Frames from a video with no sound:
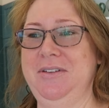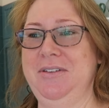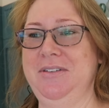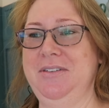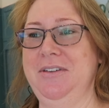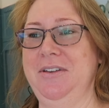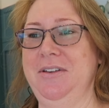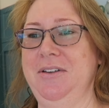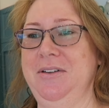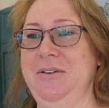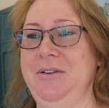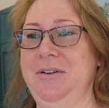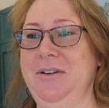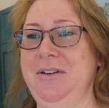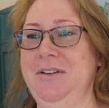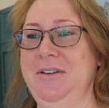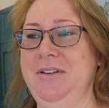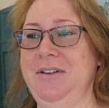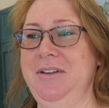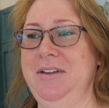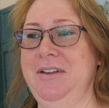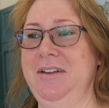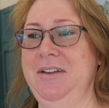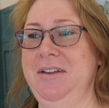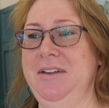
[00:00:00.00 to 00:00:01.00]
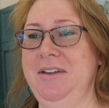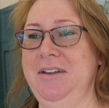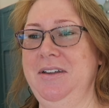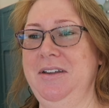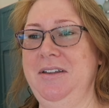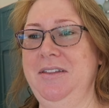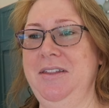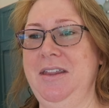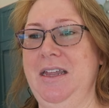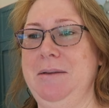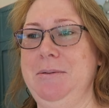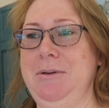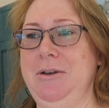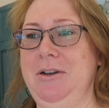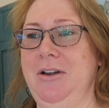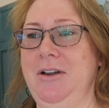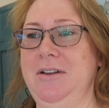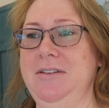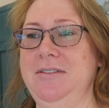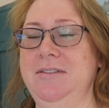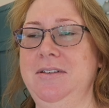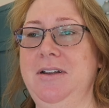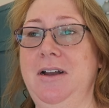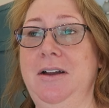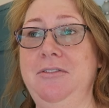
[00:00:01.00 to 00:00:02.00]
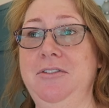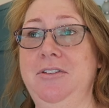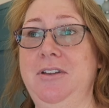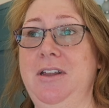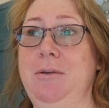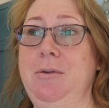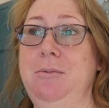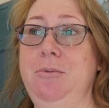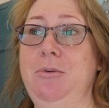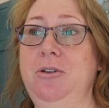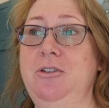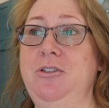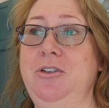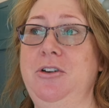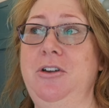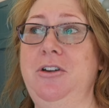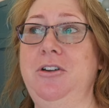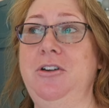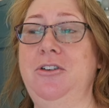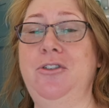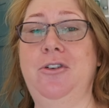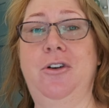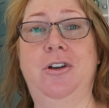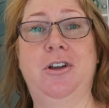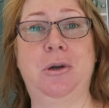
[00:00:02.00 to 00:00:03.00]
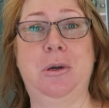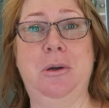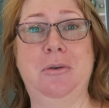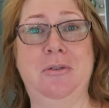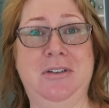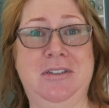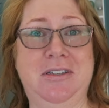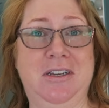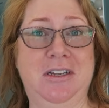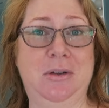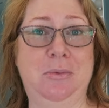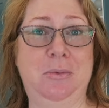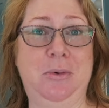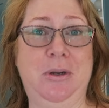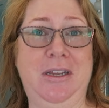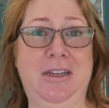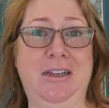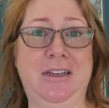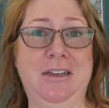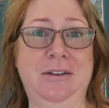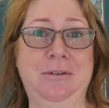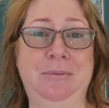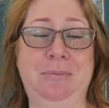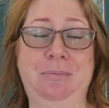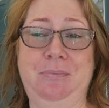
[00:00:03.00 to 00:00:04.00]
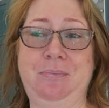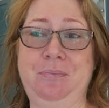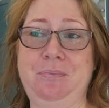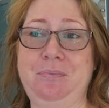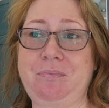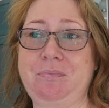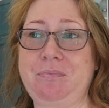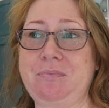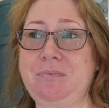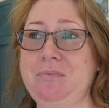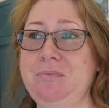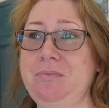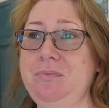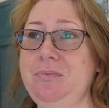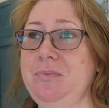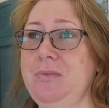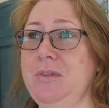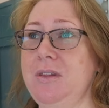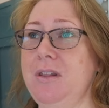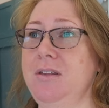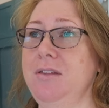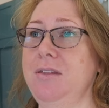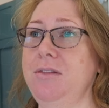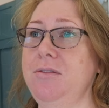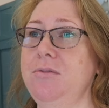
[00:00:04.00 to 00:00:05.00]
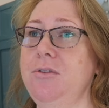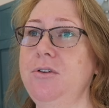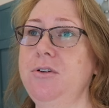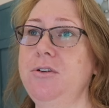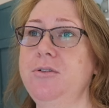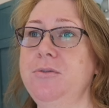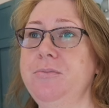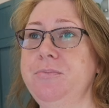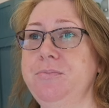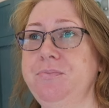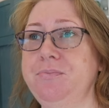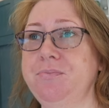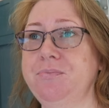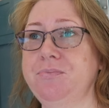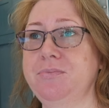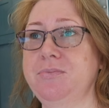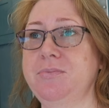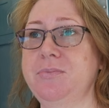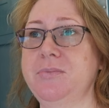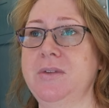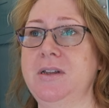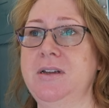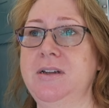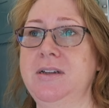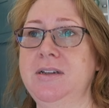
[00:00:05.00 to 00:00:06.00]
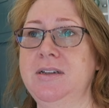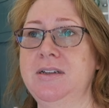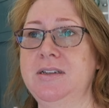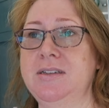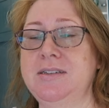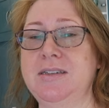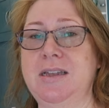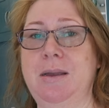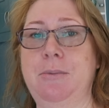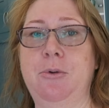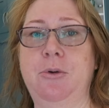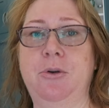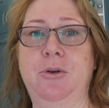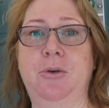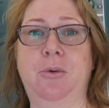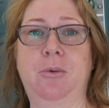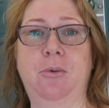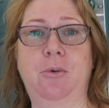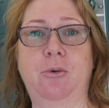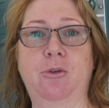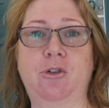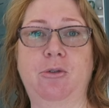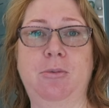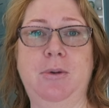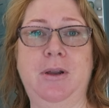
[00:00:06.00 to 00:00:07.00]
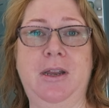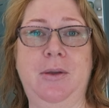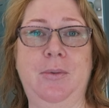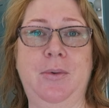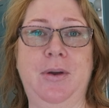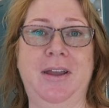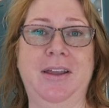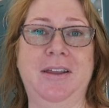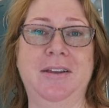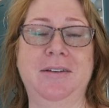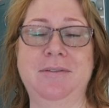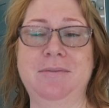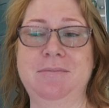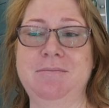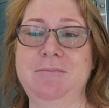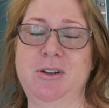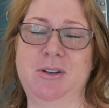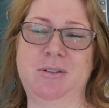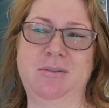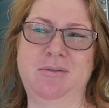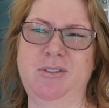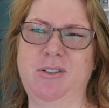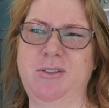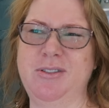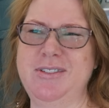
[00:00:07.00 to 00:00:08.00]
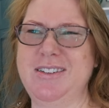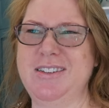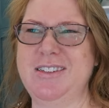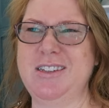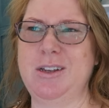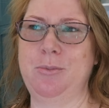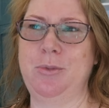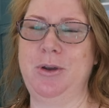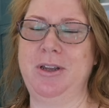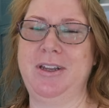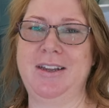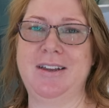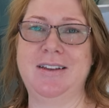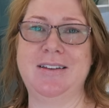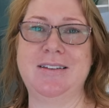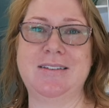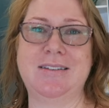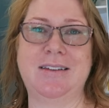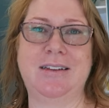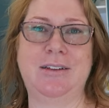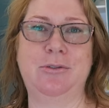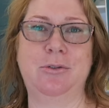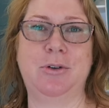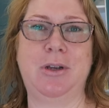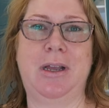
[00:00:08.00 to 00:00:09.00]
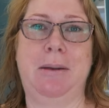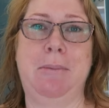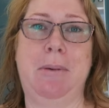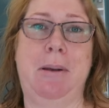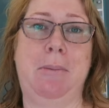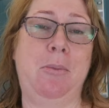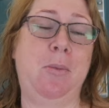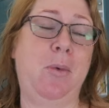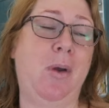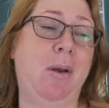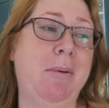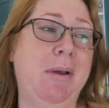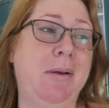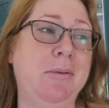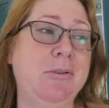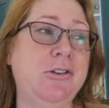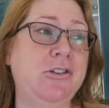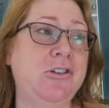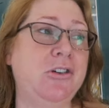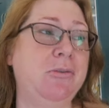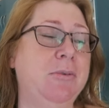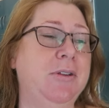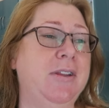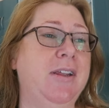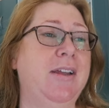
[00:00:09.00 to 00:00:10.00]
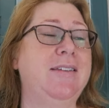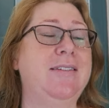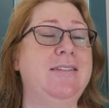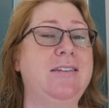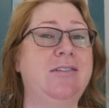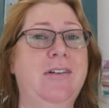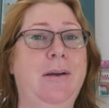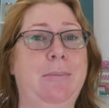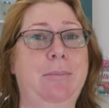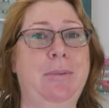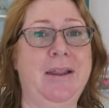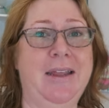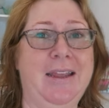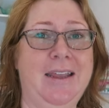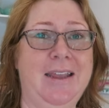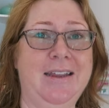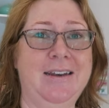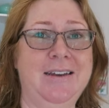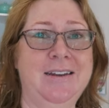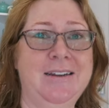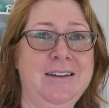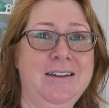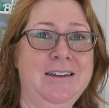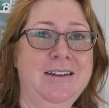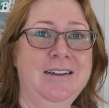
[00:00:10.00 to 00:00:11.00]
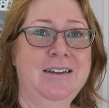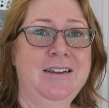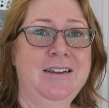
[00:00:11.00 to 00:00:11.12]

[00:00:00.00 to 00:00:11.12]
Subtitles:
So that'll be nice. And after that, we're probably going to try and go every second week through summer and autumn anyway, but obviously some weekends things will come up and we won't be able to, but that's sort of our plan.